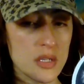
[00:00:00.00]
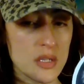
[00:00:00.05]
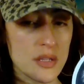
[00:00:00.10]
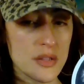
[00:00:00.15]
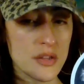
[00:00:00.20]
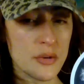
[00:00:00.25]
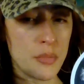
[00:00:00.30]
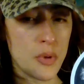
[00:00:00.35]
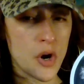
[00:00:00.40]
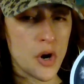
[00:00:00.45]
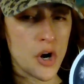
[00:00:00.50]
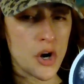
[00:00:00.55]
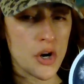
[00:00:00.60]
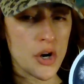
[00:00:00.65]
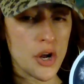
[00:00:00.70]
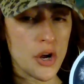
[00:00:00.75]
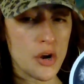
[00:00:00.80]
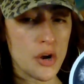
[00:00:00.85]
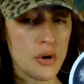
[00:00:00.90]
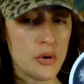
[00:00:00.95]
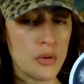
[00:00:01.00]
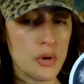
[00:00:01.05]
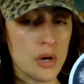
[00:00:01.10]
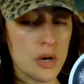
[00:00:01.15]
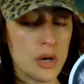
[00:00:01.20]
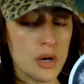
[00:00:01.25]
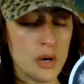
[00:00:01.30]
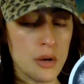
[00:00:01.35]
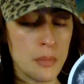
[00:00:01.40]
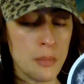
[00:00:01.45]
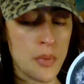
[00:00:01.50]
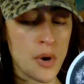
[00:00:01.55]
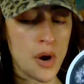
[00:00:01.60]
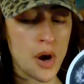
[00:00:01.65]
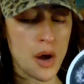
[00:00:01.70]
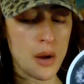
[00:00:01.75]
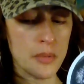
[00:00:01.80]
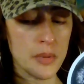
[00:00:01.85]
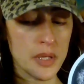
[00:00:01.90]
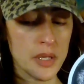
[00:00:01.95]
The Bardo.
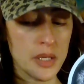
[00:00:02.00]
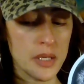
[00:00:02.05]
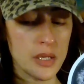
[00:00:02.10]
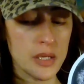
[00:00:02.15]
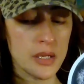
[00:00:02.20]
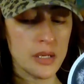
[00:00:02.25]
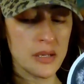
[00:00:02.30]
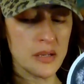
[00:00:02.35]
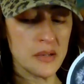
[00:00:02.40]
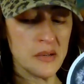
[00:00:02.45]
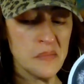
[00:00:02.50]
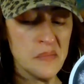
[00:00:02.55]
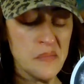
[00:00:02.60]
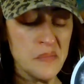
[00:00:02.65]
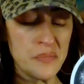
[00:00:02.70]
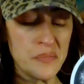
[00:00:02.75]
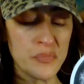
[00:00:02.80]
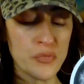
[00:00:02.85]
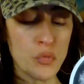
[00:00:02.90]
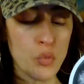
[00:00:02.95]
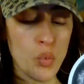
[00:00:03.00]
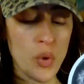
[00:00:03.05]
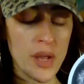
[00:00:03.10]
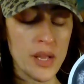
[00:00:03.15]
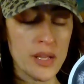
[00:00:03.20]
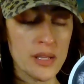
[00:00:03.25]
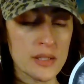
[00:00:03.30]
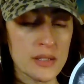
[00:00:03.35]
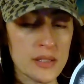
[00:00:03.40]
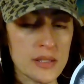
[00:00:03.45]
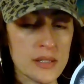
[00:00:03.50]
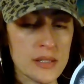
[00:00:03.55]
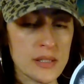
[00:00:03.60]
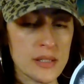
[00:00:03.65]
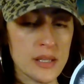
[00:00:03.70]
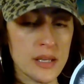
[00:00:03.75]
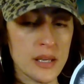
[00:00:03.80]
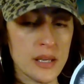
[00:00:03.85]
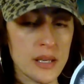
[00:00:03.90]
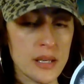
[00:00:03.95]
Bobby. Wait and
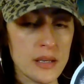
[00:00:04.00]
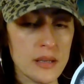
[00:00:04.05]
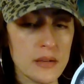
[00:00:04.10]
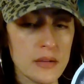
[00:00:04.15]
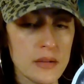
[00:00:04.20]
see.